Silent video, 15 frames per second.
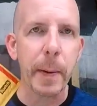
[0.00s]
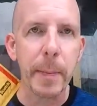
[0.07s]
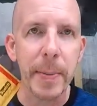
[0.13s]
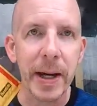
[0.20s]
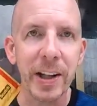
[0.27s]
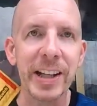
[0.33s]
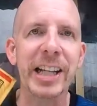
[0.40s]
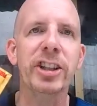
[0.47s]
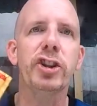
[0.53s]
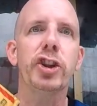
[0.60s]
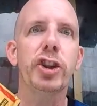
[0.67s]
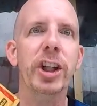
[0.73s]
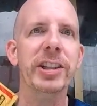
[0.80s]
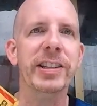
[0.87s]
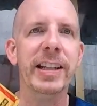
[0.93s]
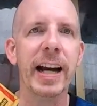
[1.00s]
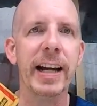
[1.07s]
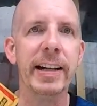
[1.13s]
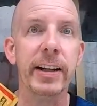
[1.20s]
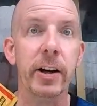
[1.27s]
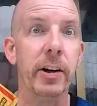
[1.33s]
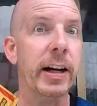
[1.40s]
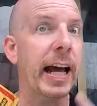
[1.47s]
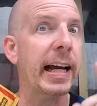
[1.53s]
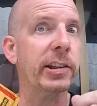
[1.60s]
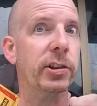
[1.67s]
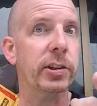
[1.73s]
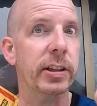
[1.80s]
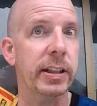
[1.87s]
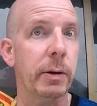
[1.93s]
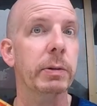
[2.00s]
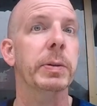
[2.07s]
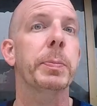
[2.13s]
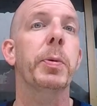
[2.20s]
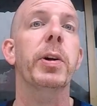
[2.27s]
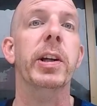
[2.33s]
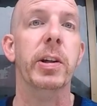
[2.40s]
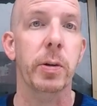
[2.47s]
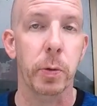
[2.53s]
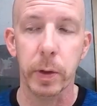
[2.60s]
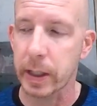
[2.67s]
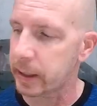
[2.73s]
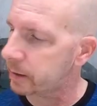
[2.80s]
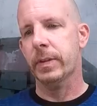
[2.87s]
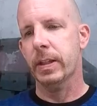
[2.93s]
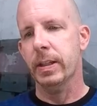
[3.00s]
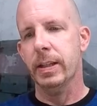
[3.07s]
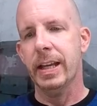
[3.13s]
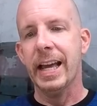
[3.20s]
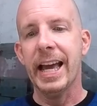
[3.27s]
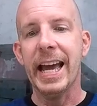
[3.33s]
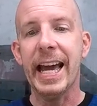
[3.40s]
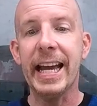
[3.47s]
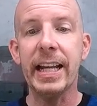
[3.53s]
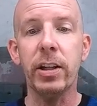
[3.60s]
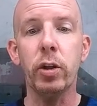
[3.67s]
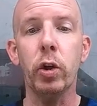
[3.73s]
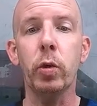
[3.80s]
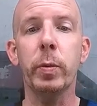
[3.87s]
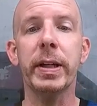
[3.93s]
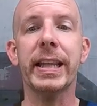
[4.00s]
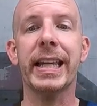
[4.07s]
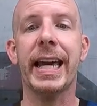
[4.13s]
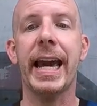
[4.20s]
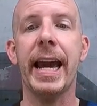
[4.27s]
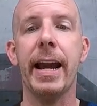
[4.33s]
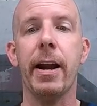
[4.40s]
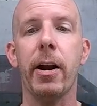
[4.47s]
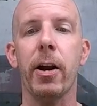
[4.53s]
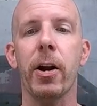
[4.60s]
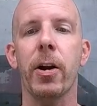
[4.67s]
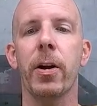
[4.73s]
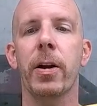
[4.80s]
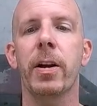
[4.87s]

and Bill, it just got here, and actually, that was pretty quick. Handle with care.